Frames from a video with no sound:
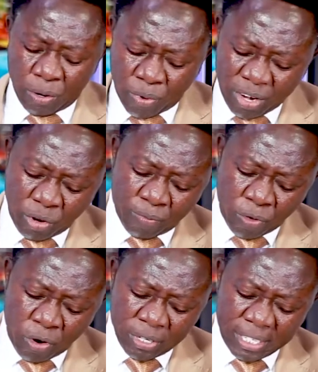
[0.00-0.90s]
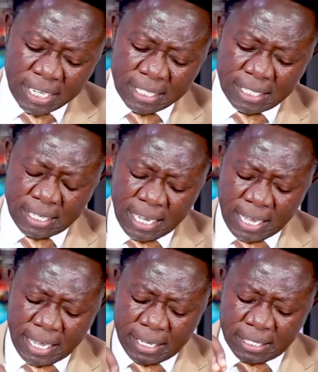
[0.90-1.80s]
The word of God is
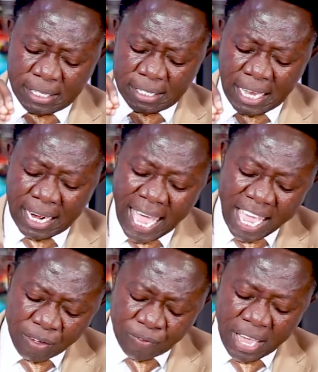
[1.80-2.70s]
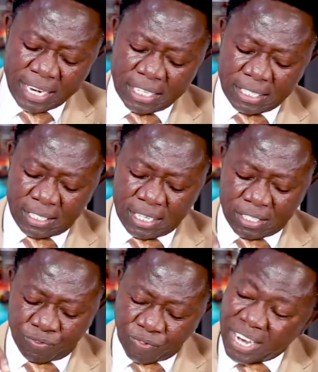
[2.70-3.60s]
is, is alive and is,
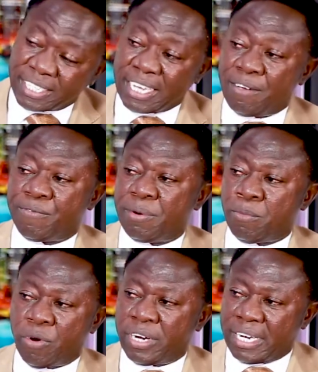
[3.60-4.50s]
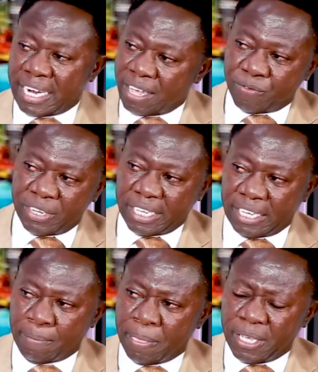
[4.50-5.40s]
is fresh That's every it. morning and every
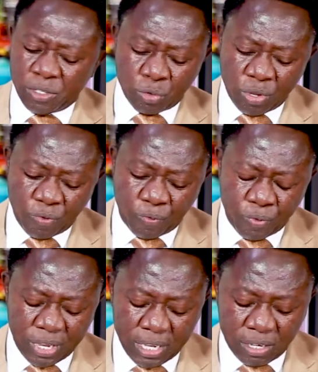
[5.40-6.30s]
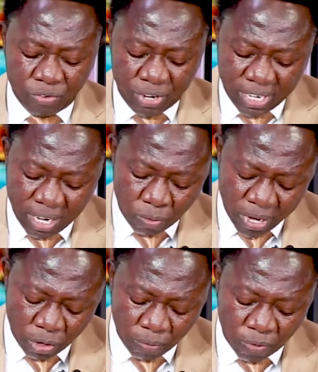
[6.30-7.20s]
day. That's it. So if we read the
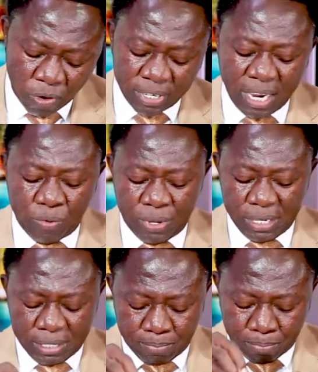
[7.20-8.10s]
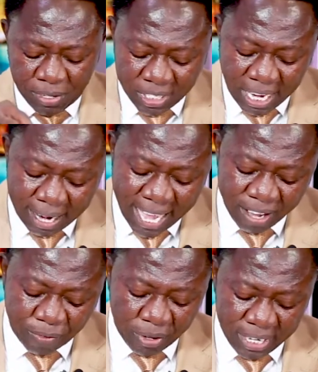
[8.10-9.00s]
word of God and we build our
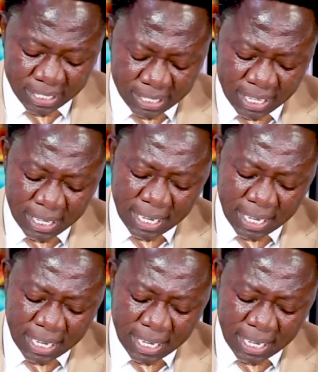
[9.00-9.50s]
life on it,